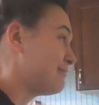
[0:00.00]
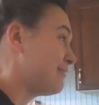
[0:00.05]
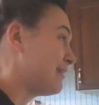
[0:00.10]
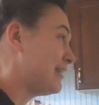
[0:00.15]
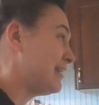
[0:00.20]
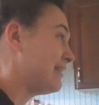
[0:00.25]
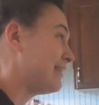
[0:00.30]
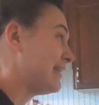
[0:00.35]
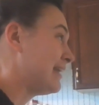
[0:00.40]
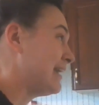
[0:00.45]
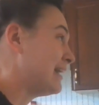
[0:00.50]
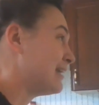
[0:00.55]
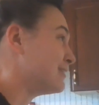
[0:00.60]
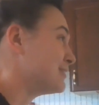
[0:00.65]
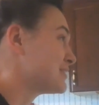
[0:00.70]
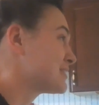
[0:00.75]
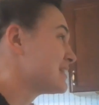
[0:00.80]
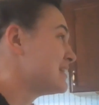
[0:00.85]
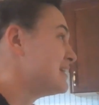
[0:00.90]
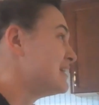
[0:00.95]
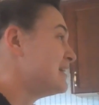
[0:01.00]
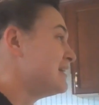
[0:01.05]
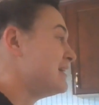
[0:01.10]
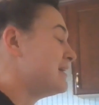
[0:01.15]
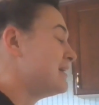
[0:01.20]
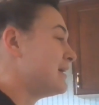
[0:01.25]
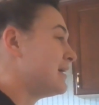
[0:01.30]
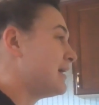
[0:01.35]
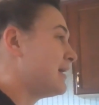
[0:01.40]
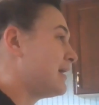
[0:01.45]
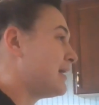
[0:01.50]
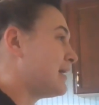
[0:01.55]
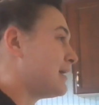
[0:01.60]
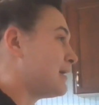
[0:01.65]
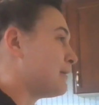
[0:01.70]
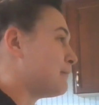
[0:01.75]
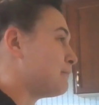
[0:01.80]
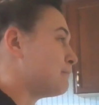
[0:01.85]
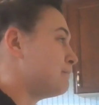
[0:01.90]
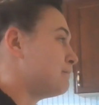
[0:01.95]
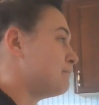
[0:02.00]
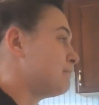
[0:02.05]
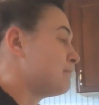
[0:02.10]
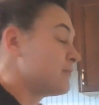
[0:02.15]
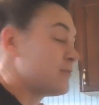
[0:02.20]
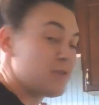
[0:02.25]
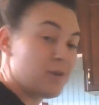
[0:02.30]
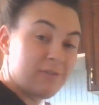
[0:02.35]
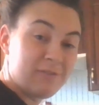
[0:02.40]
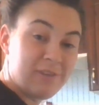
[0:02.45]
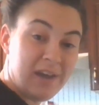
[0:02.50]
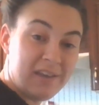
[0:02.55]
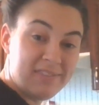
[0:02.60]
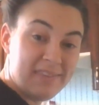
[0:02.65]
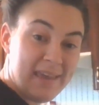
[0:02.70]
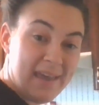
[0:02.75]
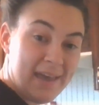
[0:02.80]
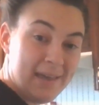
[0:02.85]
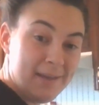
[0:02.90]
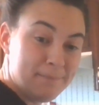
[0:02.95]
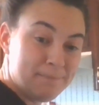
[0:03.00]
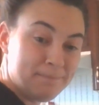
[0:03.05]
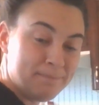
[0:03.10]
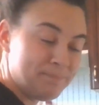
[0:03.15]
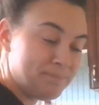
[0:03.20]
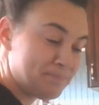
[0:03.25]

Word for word: if anything else. Um, so I've got that.